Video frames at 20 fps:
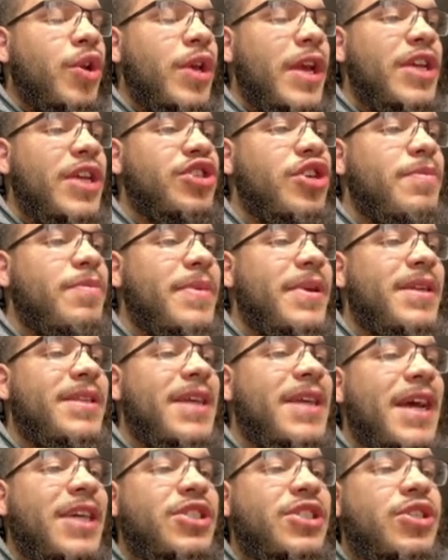It should be
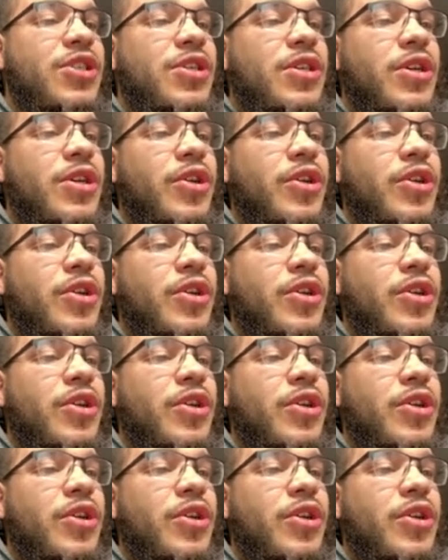tash